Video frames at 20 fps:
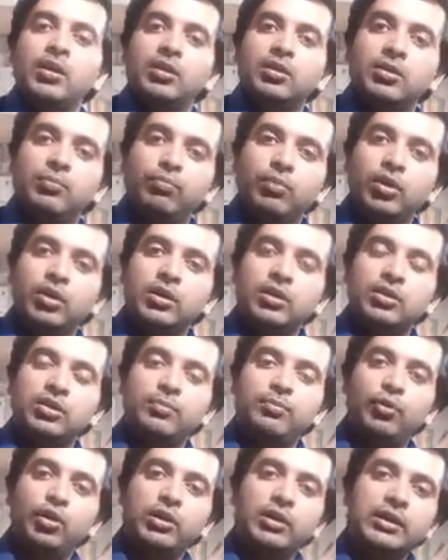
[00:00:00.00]
the
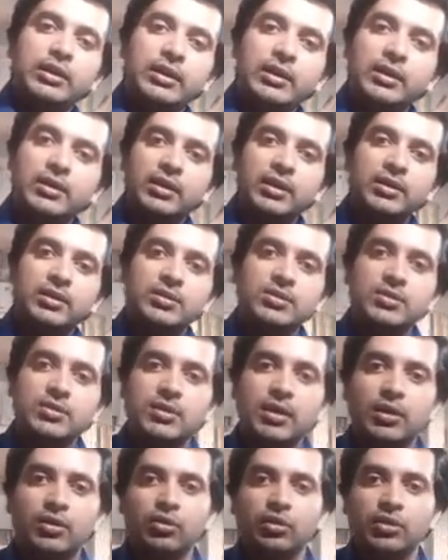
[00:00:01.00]
pollen grain get
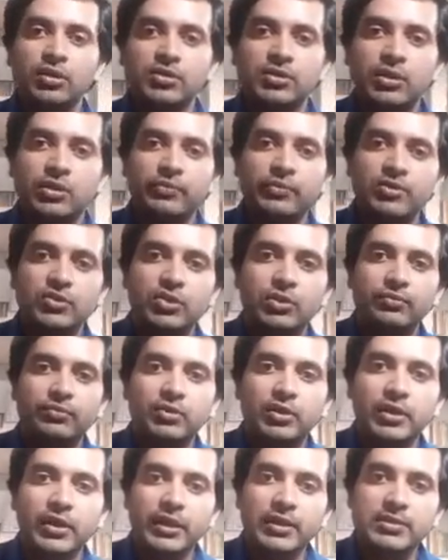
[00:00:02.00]
stuck on the surface of
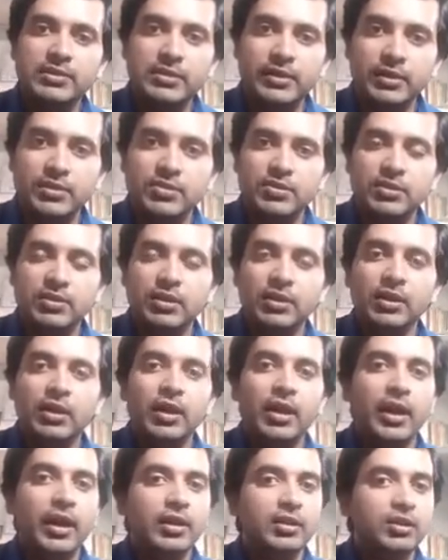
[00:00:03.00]
the insects
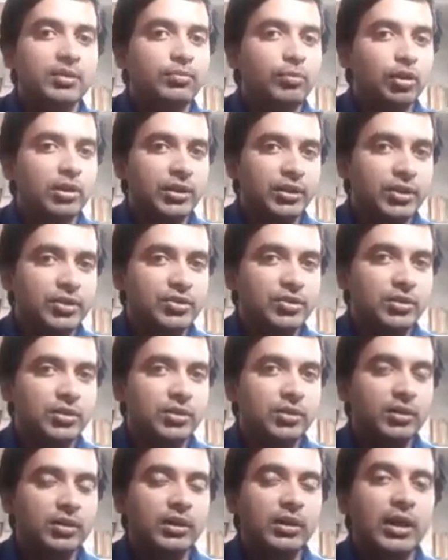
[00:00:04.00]
and the
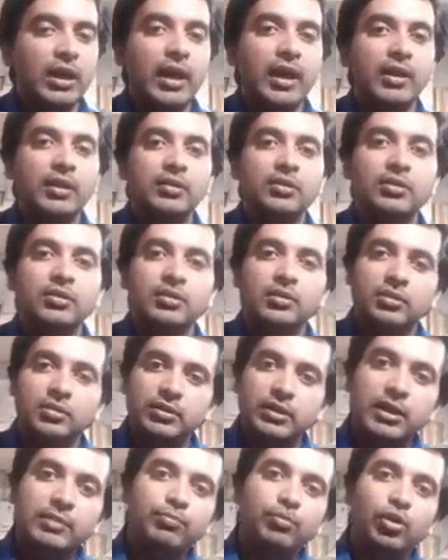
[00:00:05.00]
pollination, and
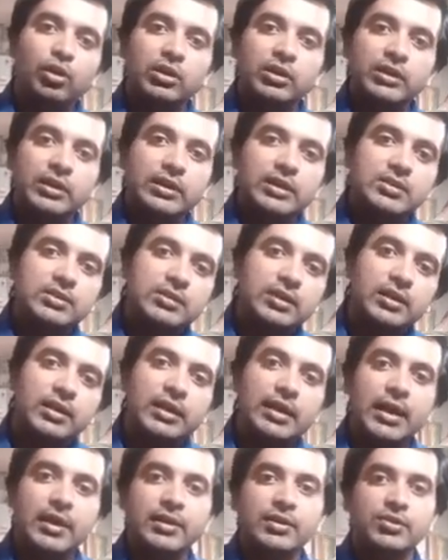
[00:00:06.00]
that pollen grains are
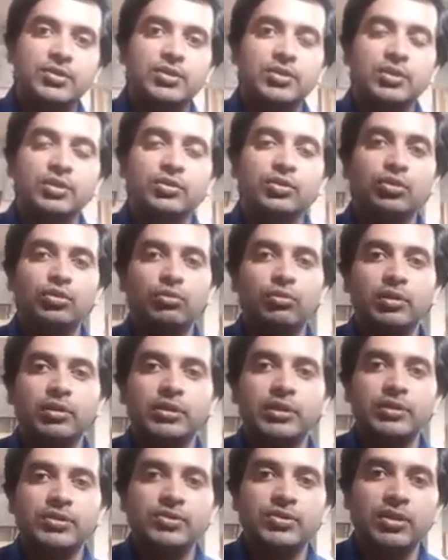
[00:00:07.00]
carried
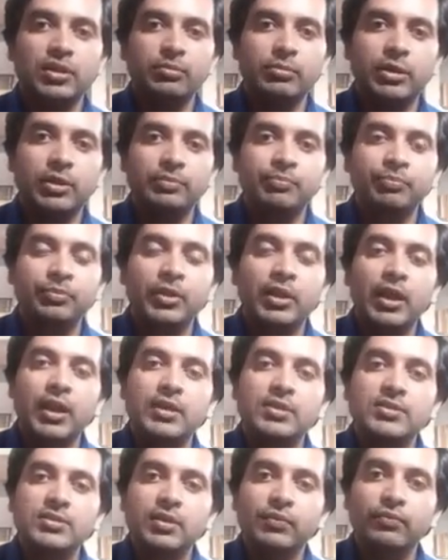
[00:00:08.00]
throughout the stigma,
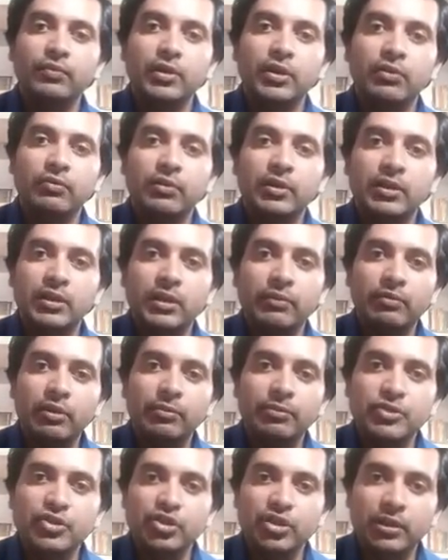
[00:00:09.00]
and somewhere when they will
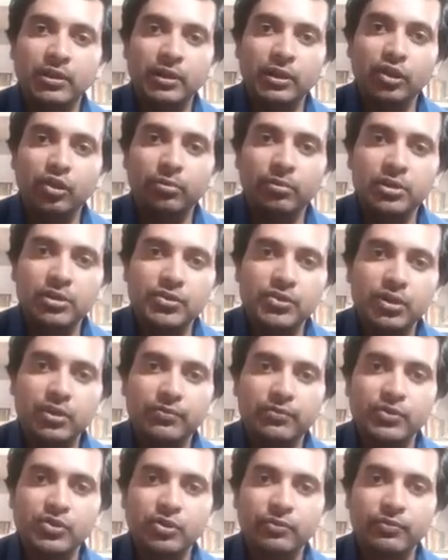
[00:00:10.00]
be settling over the
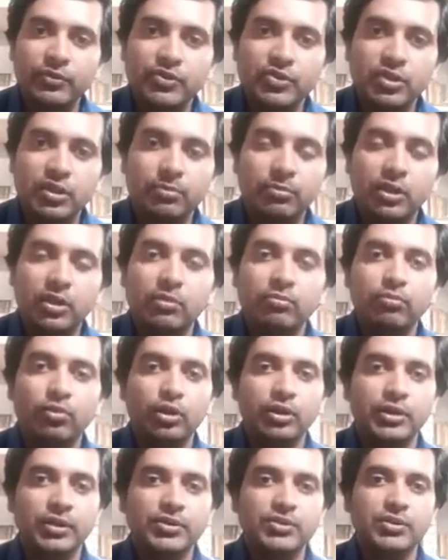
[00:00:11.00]
surface of a stigma,
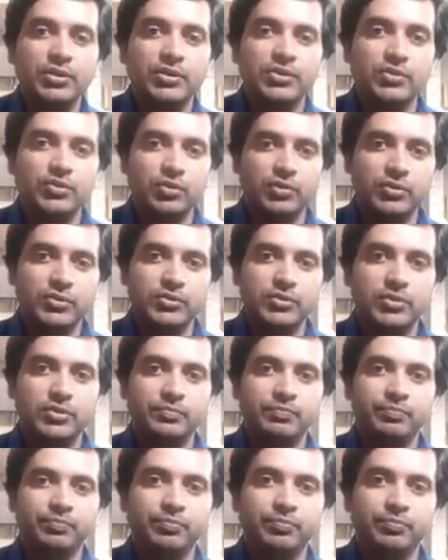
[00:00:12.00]
pollination is caused.